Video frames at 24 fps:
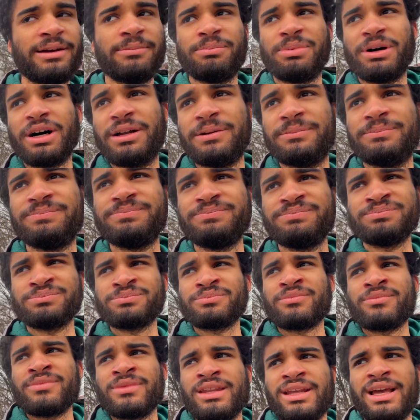But
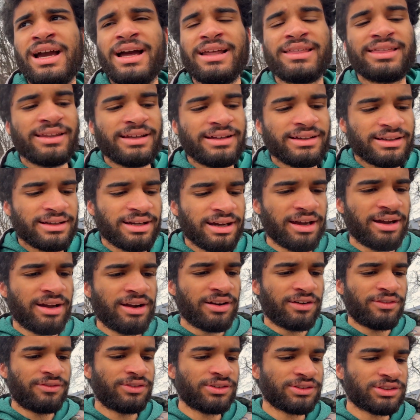I think
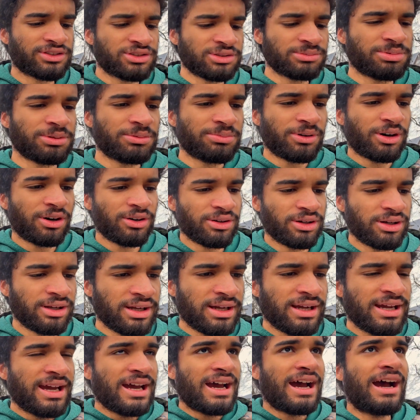for Super Bowl
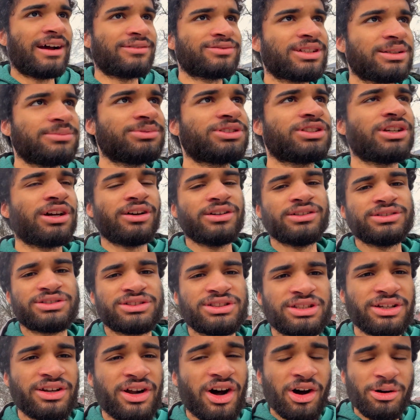halftime show, it
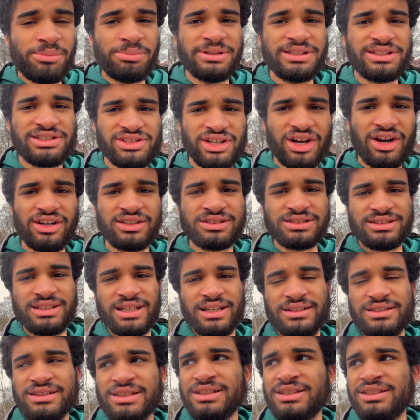should all be songs
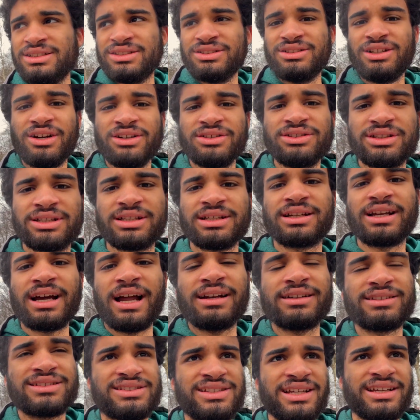that, you can
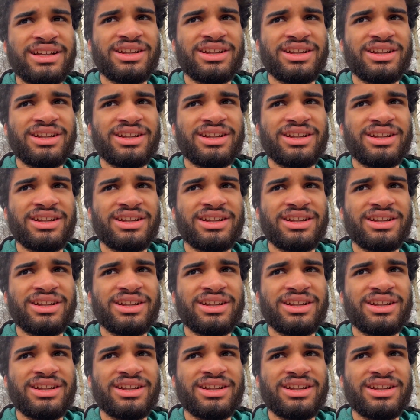kind of sing